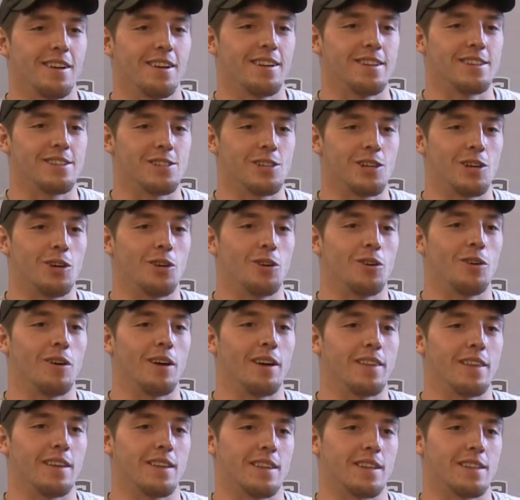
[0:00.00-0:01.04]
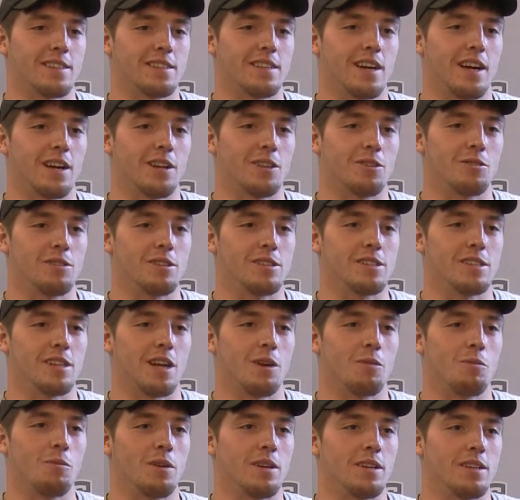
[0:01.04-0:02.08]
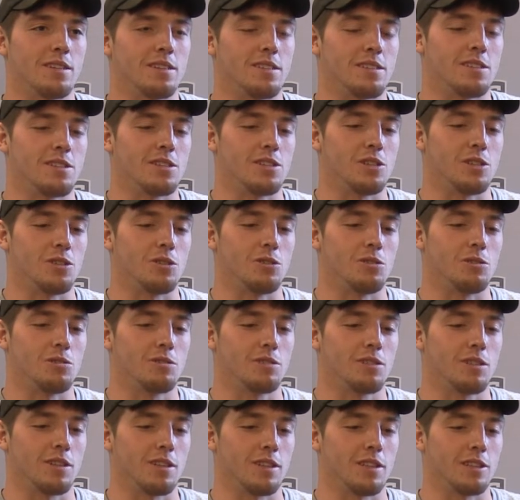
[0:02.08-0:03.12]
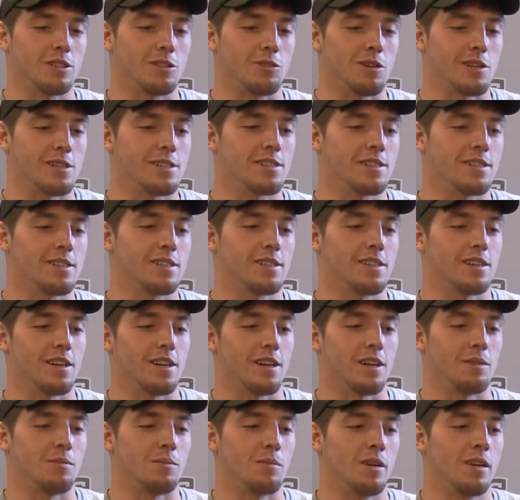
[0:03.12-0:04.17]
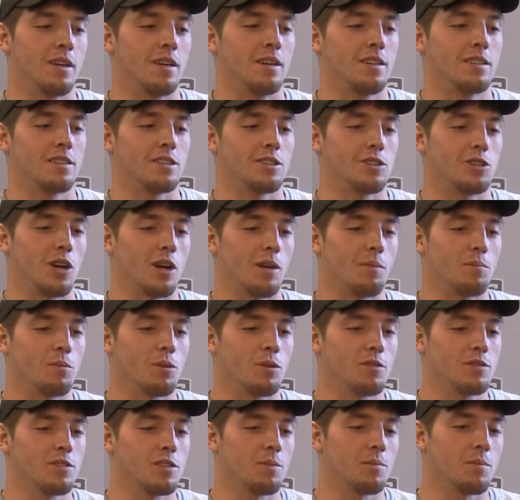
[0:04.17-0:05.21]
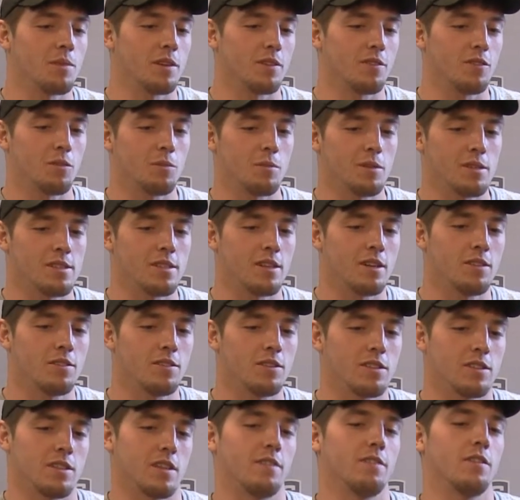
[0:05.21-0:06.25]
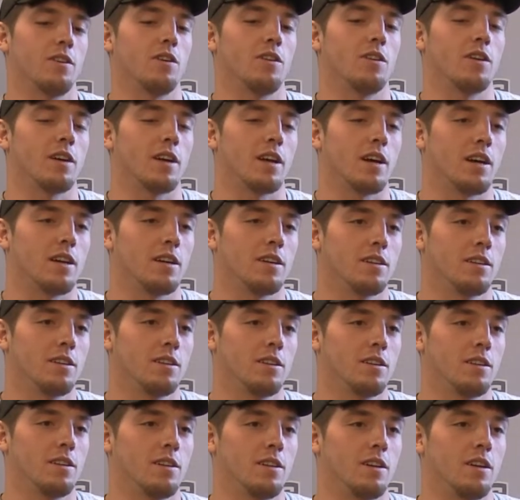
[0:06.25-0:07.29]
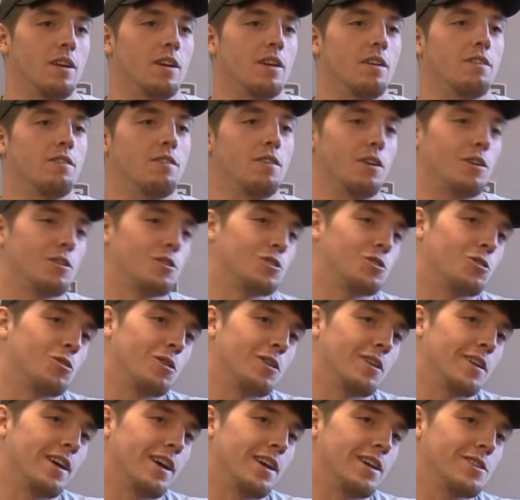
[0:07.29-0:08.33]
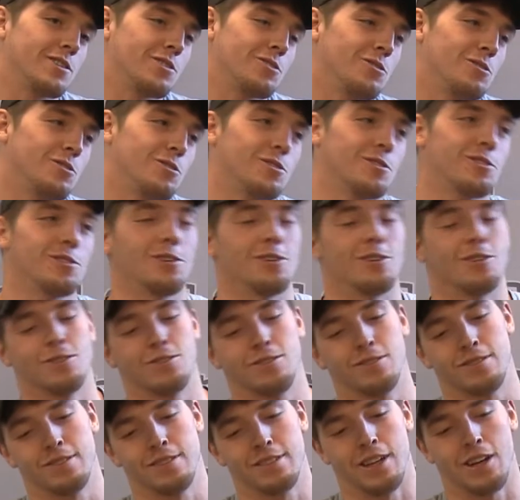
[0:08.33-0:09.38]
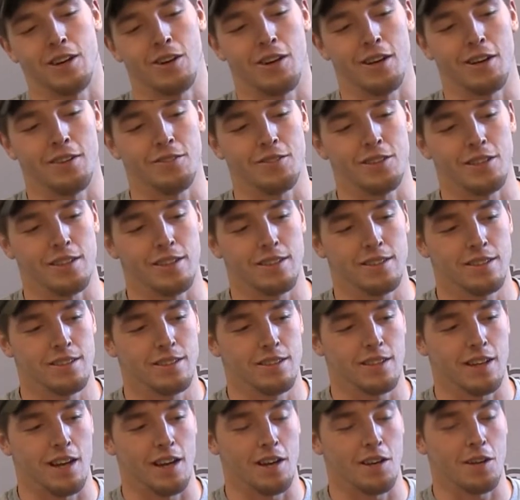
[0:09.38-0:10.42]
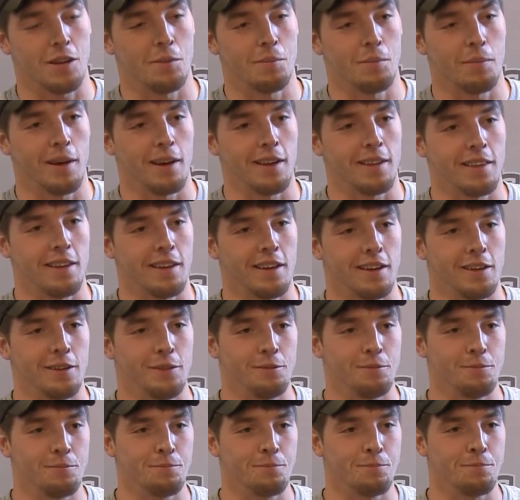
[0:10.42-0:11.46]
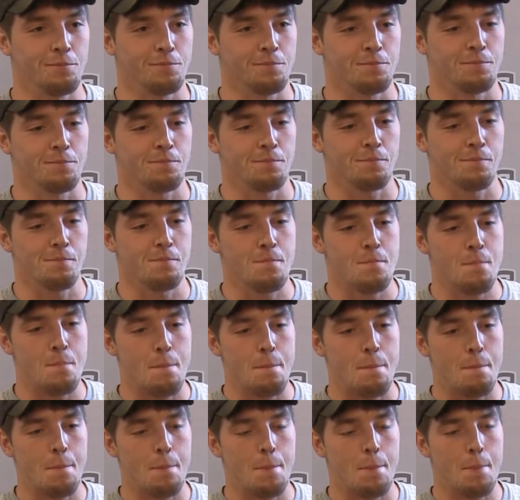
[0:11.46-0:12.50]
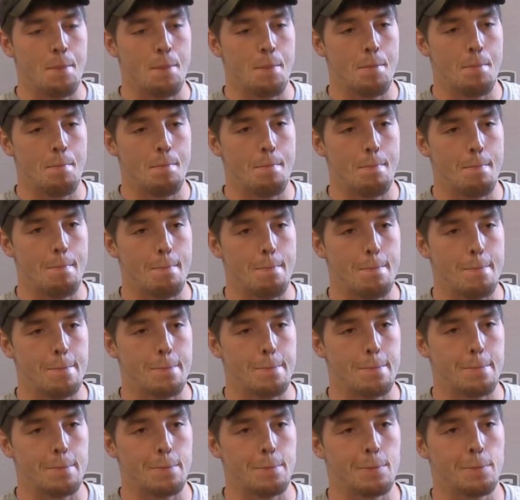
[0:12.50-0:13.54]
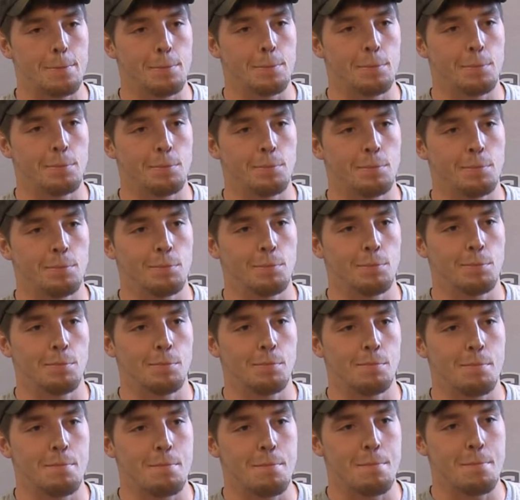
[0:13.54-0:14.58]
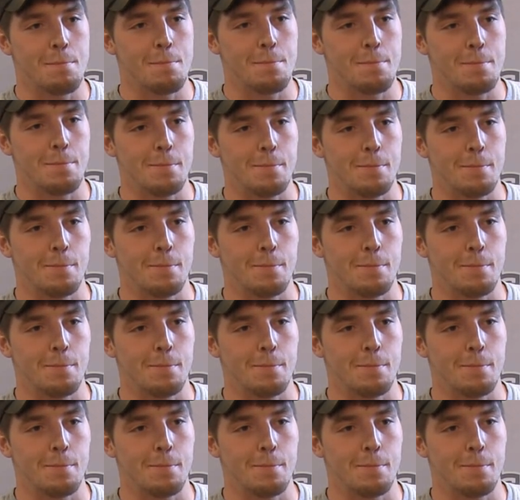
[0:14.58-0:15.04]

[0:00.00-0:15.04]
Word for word: and so I think that's kind of the reason I went into collegiate wrestling um, to try and prove something for myself because I felt like I fell short in high school. So now I have to kind of combat that. Well, I, I know uh, someone that you competed